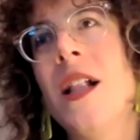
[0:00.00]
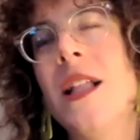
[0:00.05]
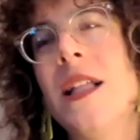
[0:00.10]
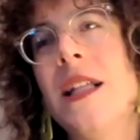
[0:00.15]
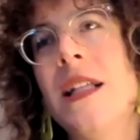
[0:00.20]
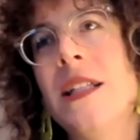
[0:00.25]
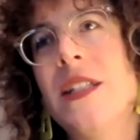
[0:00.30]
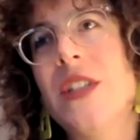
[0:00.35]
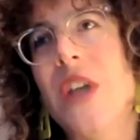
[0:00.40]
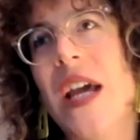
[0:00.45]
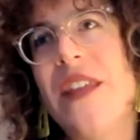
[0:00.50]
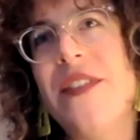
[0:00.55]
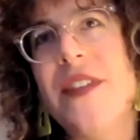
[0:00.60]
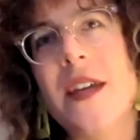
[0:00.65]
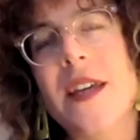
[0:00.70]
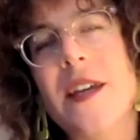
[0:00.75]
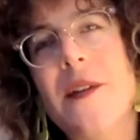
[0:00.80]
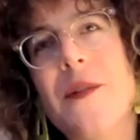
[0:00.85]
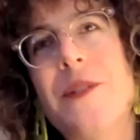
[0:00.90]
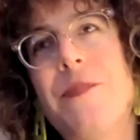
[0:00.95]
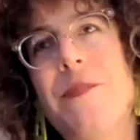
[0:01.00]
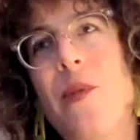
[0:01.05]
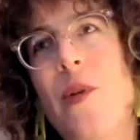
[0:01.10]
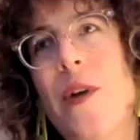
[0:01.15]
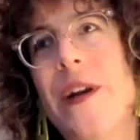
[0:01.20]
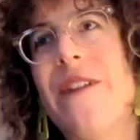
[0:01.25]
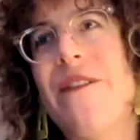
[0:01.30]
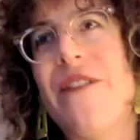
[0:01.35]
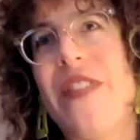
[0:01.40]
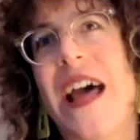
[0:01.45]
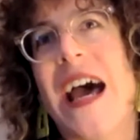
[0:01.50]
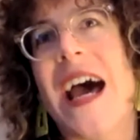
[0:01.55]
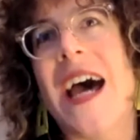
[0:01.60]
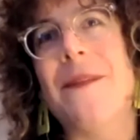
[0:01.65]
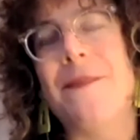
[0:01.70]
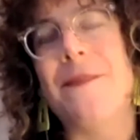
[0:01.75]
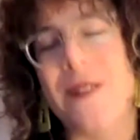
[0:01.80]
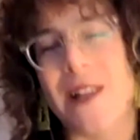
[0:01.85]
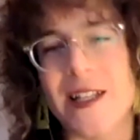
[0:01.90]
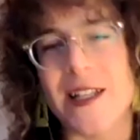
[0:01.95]
so I think it was born of
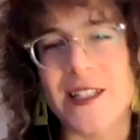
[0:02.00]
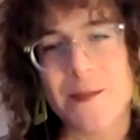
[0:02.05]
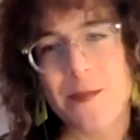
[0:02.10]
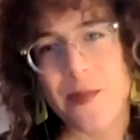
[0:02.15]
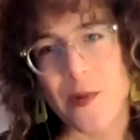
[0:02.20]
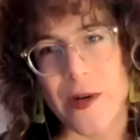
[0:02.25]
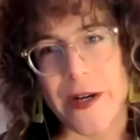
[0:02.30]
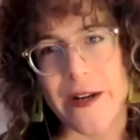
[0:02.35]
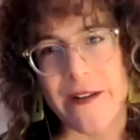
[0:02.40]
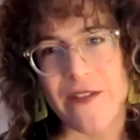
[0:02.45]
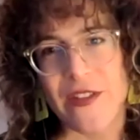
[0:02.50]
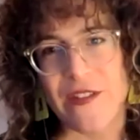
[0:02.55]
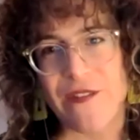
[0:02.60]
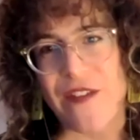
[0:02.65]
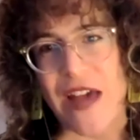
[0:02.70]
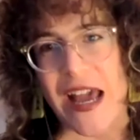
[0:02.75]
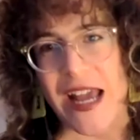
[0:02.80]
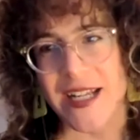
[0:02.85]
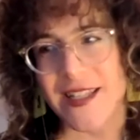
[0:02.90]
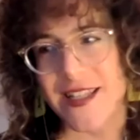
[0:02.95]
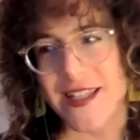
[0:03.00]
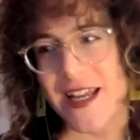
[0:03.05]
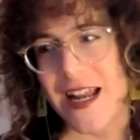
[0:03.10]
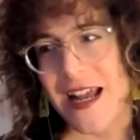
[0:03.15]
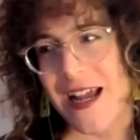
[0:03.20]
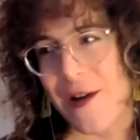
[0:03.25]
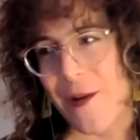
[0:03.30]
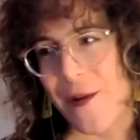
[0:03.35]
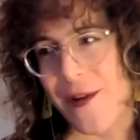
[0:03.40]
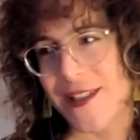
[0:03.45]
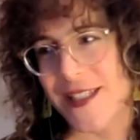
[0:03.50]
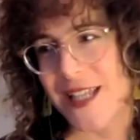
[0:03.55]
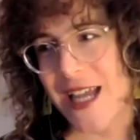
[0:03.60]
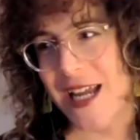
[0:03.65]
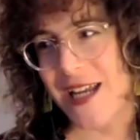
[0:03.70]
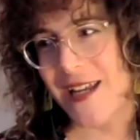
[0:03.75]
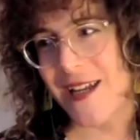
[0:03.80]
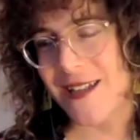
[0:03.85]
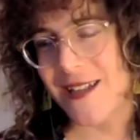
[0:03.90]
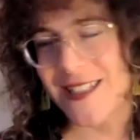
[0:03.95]
that, plus born of the fact that I was
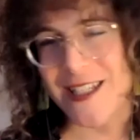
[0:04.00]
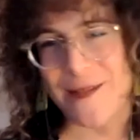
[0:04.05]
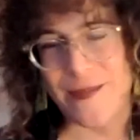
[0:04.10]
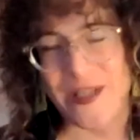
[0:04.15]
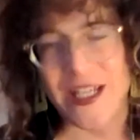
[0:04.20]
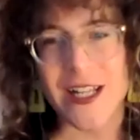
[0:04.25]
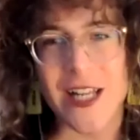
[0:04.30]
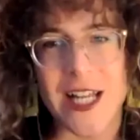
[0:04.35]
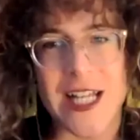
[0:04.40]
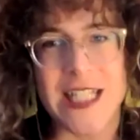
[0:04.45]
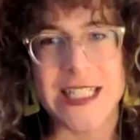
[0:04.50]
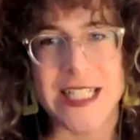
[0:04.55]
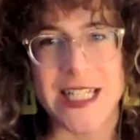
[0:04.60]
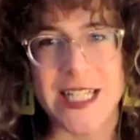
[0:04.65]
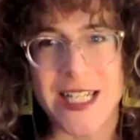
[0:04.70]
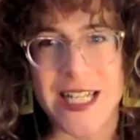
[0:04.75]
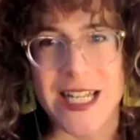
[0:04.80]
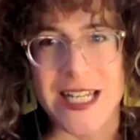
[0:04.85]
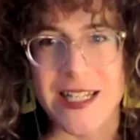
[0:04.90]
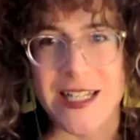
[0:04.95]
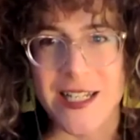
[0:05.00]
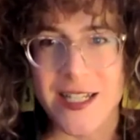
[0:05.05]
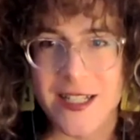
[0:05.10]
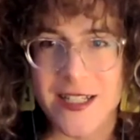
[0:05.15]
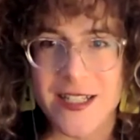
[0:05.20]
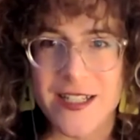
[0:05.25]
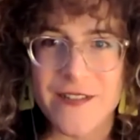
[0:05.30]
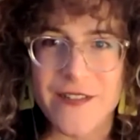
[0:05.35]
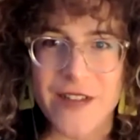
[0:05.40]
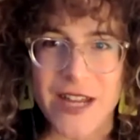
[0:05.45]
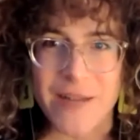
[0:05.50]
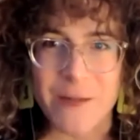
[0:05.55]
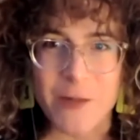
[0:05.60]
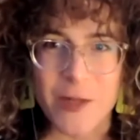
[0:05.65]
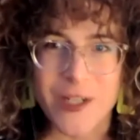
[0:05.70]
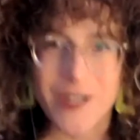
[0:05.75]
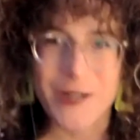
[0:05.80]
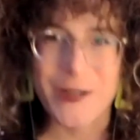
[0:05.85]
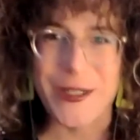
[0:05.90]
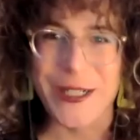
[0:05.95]
kind of semi-closeted and needed to find
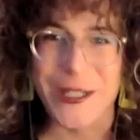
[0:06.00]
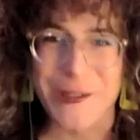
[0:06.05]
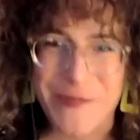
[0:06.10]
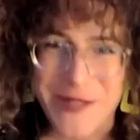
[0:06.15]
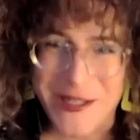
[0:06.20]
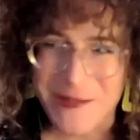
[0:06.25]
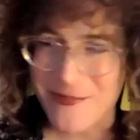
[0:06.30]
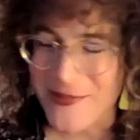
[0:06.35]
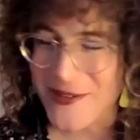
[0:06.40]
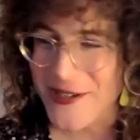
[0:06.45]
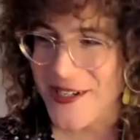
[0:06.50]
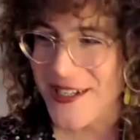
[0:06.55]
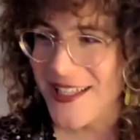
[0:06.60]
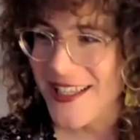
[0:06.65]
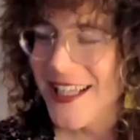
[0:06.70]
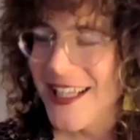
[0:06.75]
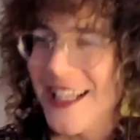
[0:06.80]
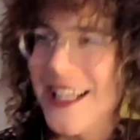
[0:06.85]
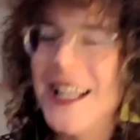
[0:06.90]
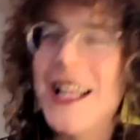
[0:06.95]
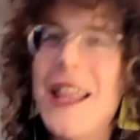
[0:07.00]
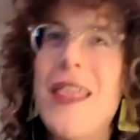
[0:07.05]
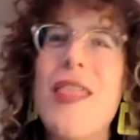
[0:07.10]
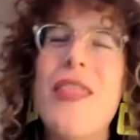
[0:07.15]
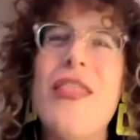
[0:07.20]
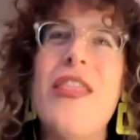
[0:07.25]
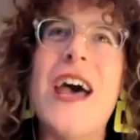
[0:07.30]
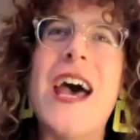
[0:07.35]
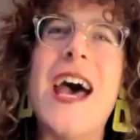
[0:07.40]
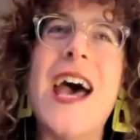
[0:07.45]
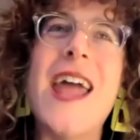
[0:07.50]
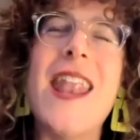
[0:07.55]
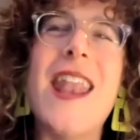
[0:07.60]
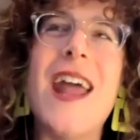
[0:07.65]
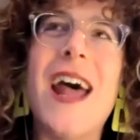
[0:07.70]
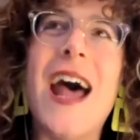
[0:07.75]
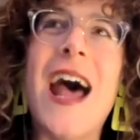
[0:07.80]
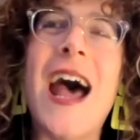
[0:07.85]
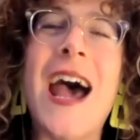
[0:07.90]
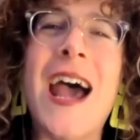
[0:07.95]
more queer people,
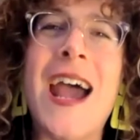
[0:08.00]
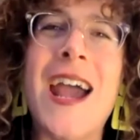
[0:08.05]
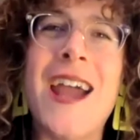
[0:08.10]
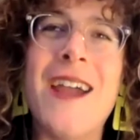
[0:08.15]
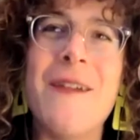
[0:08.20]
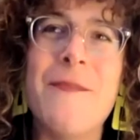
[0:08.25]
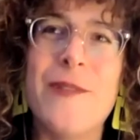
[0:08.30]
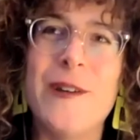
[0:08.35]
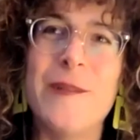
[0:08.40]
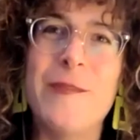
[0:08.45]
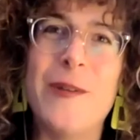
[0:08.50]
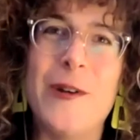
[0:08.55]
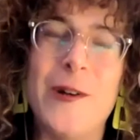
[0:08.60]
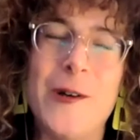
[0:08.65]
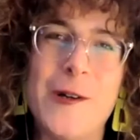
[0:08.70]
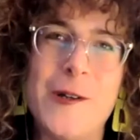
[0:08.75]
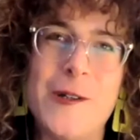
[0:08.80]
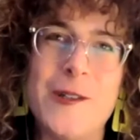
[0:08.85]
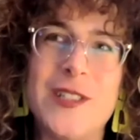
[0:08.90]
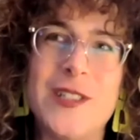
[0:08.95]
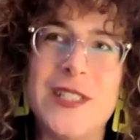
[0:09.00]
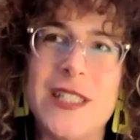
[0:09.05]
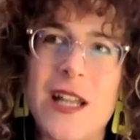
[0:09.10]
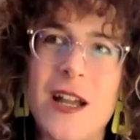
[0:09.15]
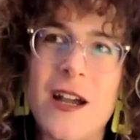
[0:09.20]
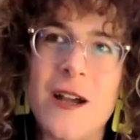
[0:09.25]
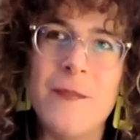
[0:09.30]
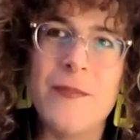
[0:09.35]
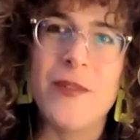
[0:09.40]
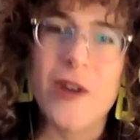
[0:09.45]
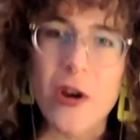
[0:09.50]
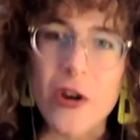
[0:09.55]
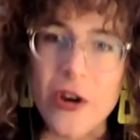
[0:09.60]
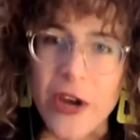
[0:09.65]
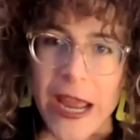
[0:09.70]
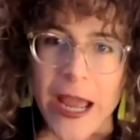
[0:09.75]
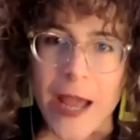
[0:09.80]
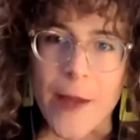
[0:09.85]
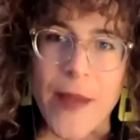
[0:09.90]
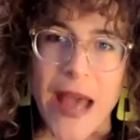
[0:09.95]
that I proposed a
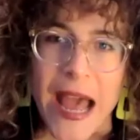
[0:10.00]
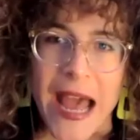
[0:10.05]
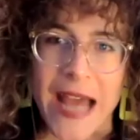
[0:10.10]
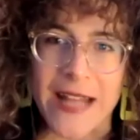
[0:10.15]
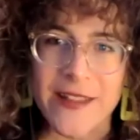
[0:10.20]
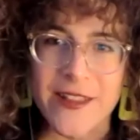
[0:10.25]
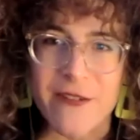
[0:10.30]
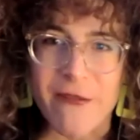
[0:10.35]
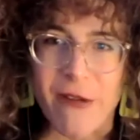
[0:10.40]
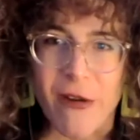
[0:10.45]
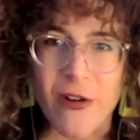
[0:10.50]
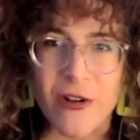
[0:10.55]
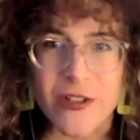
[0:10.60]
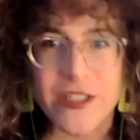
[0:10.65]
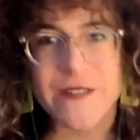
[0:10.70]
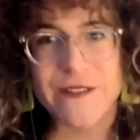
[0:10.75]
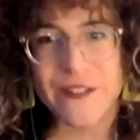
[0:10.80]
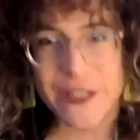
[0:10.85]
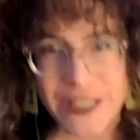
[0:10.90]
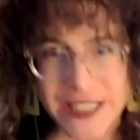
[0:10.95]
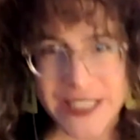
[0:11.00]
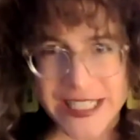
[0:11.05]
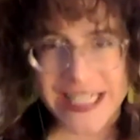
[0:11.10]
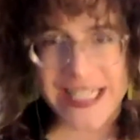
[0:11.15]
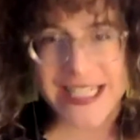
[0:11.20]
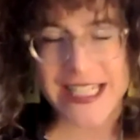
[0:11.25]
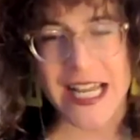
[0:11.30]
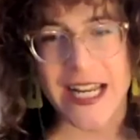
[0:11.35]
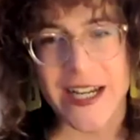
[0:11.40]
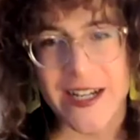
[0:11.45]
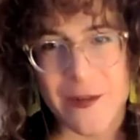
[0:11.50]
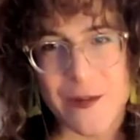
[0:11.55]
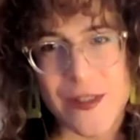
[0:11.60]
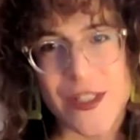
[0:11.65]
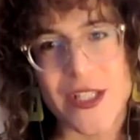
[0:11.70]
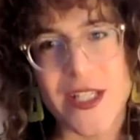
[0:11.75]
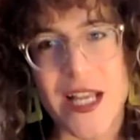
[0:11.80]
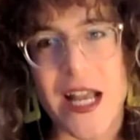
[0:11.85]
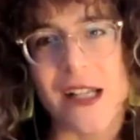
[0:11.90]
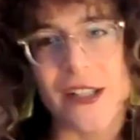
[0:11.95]
program at the Roanoke Diversity Center,
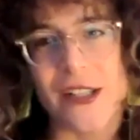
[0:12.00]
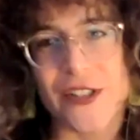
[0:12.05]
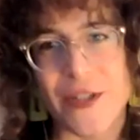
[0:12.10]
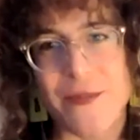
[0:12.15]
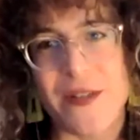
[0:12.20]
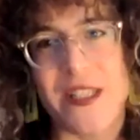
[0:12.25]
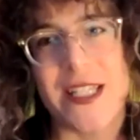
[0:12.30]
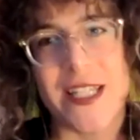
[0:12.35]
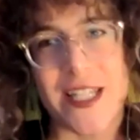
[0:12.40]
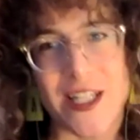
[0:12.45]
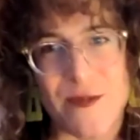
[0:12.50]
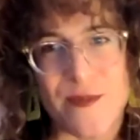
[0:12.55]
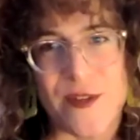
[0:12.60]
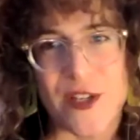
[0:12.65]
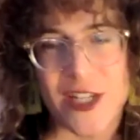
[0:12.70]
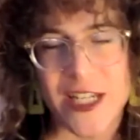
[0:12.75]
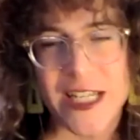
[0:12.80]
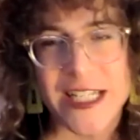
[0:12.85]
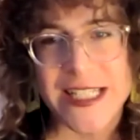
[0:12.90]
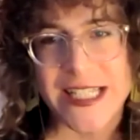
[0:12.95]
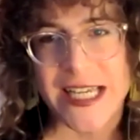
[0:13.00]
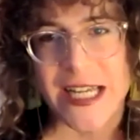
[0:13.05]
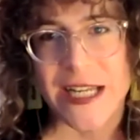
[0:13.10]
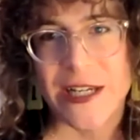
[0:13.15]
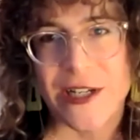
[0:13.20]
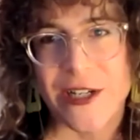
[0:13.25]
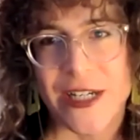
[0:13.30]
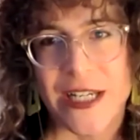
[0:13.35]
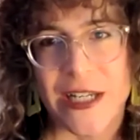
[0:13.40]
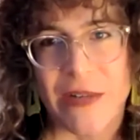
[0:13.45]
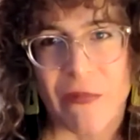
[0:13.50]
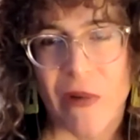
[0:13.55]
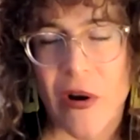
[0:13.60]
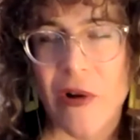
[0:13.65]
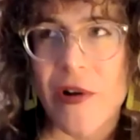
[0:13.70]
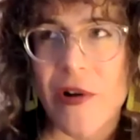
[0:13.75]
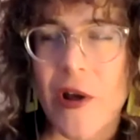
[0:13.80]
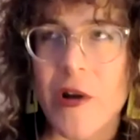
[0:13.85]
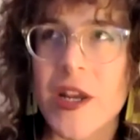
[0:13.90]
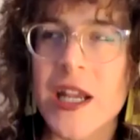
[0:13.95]
which is an LGBT community center in
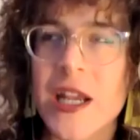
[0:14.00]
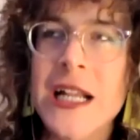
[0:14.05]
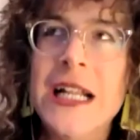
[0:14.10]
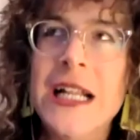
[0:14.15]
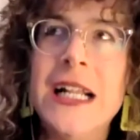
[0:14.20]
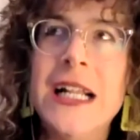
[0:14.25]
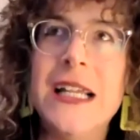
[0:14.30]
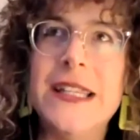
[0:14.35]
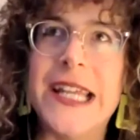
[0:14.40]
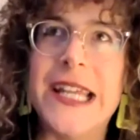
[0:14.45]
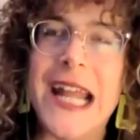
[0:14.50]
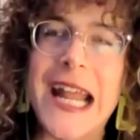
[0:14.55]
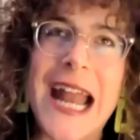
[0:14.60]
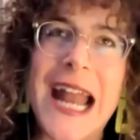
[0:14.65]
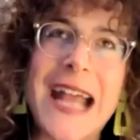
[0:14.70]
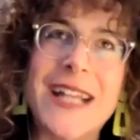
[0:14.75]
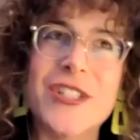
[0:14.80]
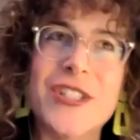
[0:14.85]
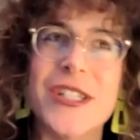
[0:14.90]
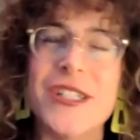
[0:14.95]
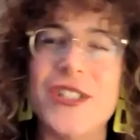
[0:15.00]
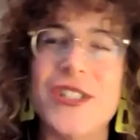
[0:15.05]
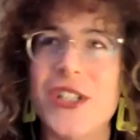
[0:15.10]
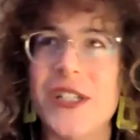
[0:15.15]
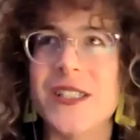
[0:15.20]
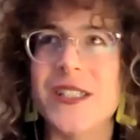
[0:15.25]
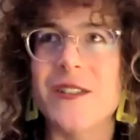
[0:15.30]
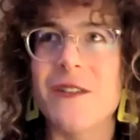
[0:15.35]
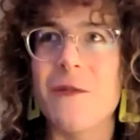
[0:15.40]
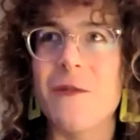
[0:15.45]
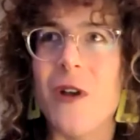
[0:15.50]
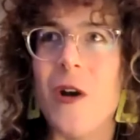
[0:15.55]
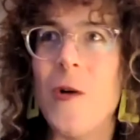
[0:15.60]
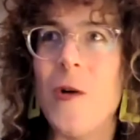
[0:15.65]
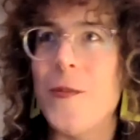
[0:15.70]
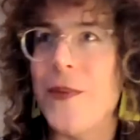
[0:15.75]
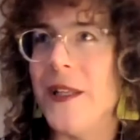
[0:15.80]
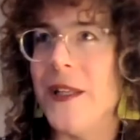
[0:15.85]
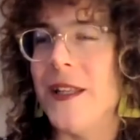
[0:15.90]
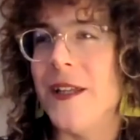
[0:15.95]
Roanoke, that had actually just
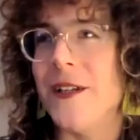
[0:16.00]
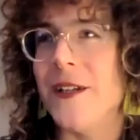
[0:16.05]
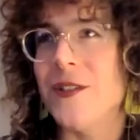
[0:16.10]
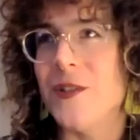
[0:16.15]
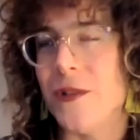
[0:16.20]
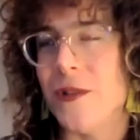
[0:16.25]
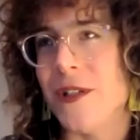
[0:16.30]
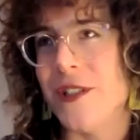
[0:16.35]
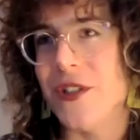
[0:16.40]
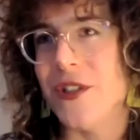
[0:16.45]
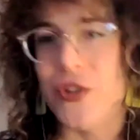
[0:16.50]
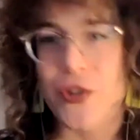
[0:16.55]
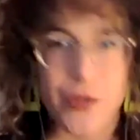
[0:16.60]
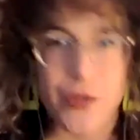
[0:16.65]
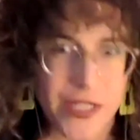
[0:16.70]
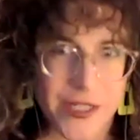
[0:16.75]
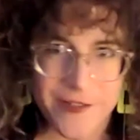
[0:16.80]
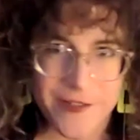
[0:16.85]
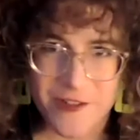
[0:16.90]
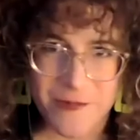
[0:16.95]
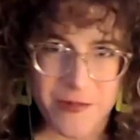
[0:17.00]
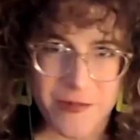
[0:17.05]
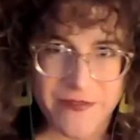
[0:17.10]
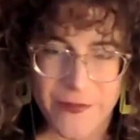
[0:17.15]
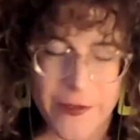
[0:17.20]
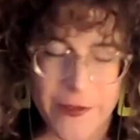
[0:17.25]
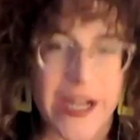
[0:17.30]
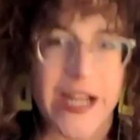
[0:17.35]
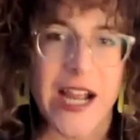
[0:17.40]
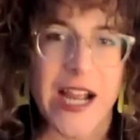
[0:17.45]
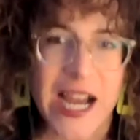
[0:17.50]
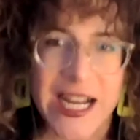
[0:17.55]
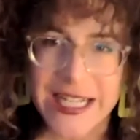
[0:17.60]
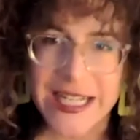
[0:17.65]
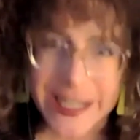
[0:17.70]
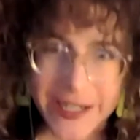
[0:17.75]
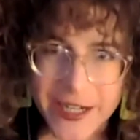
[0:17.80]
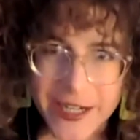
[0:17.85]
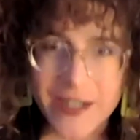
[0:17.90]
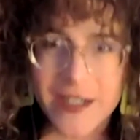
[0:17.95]
opened their doors 2 years before I got
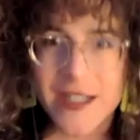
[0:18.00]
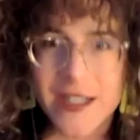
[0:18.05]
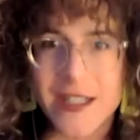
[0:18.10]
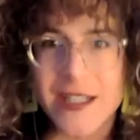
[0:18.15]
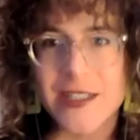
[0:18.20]
here.